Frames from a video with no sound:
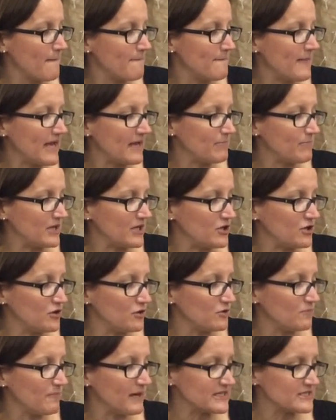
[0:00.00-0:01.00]
Maybe
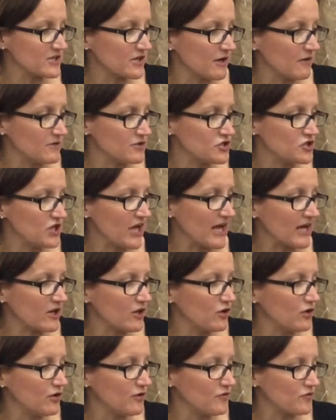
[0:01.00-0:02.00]
you'd better go and check
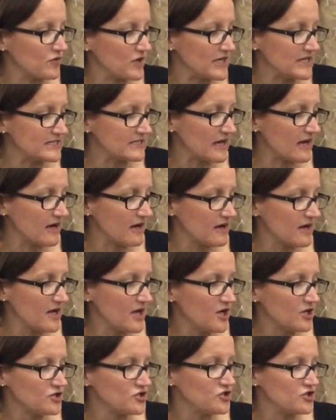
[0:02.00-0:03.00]
your freezer,
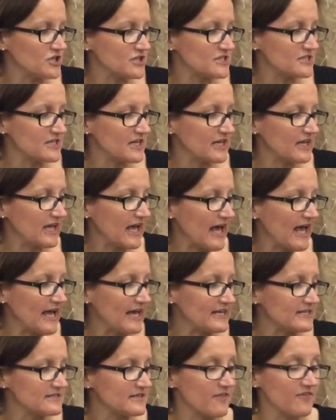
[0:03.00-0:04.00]
just in
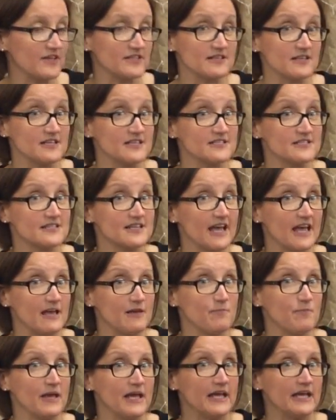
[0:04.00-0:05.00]
case there's an
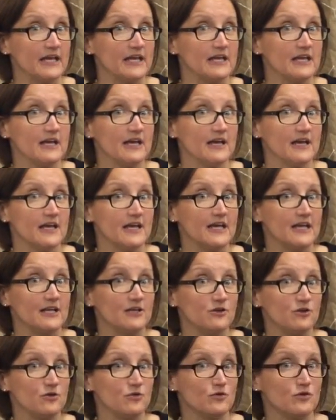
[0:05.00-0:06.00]
escapee in
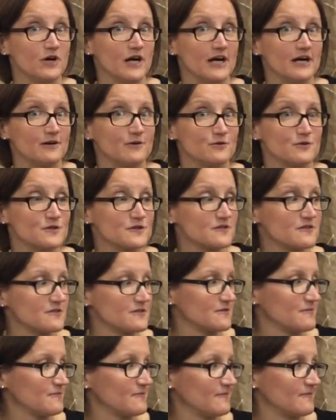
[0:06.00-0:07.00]
your house.